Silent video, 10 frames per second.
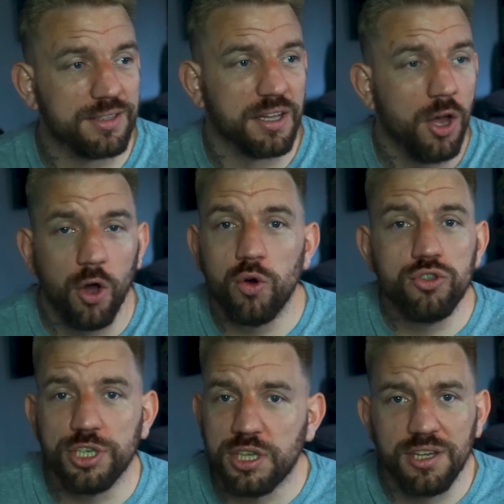had
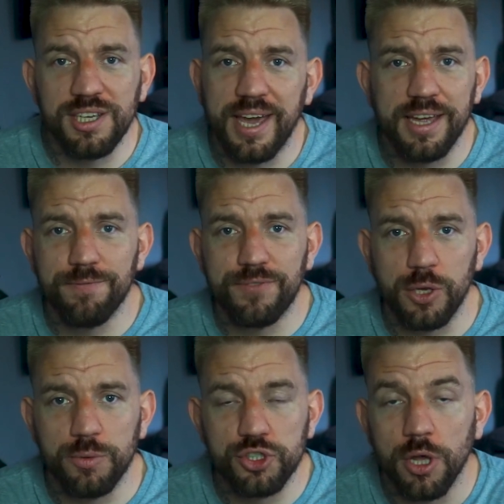100 concurrent
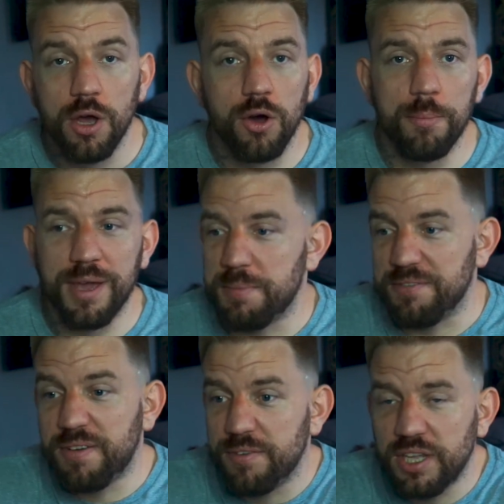viewers or
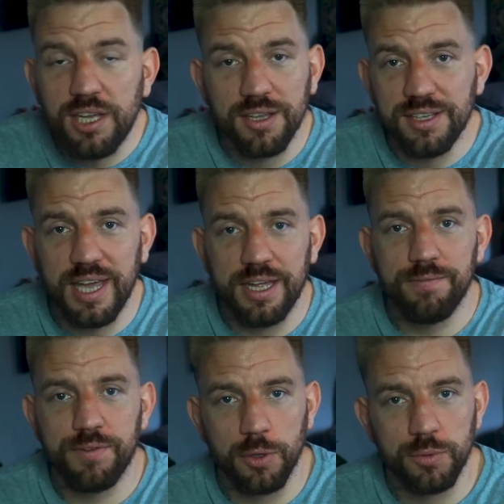maybe 50
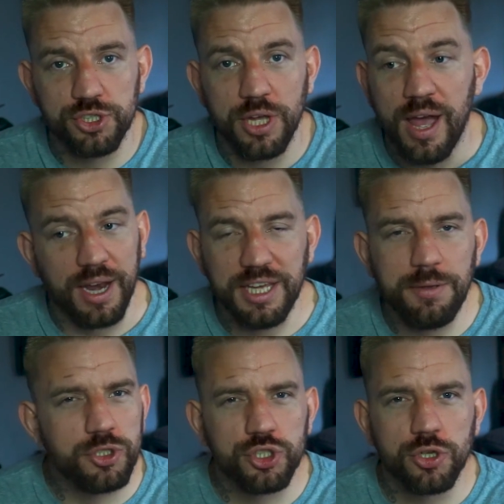concurrent viewers, and
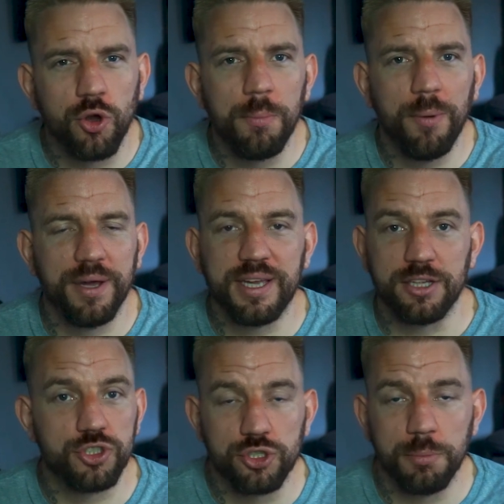he was to come up
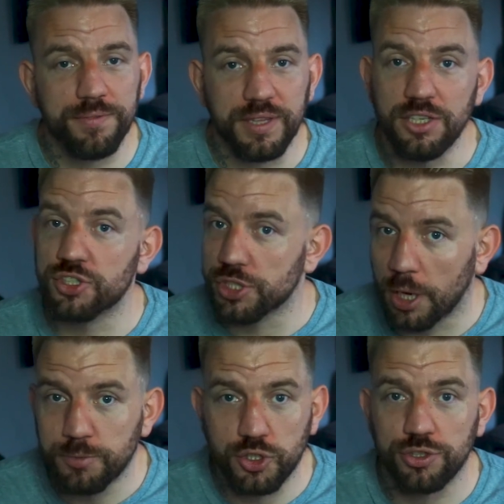against some of these
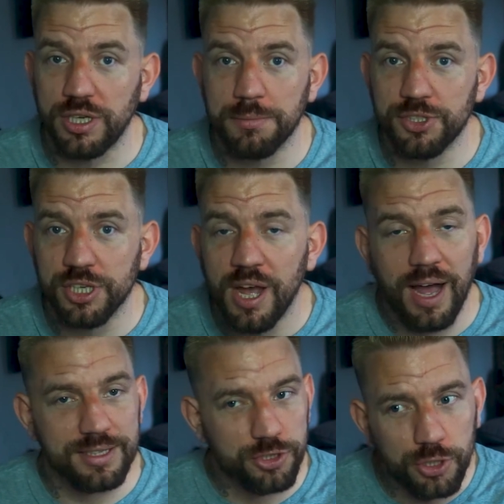top streamers
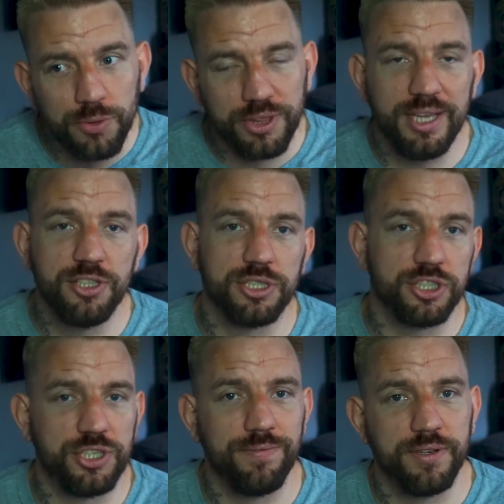and do things
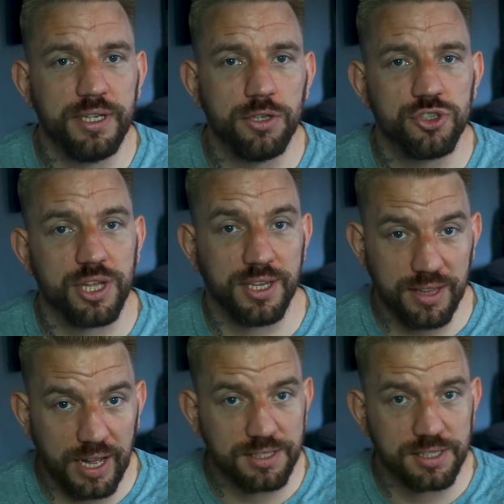the Symfuhny does
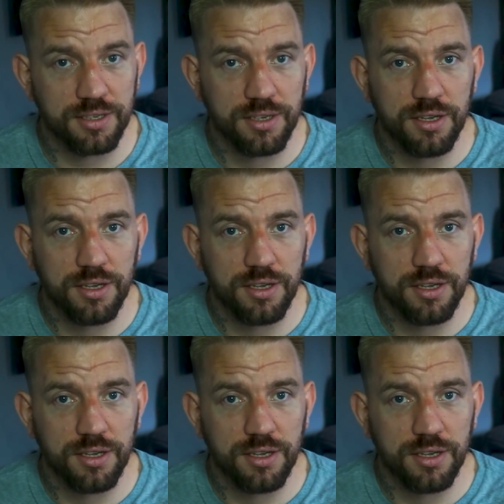like that,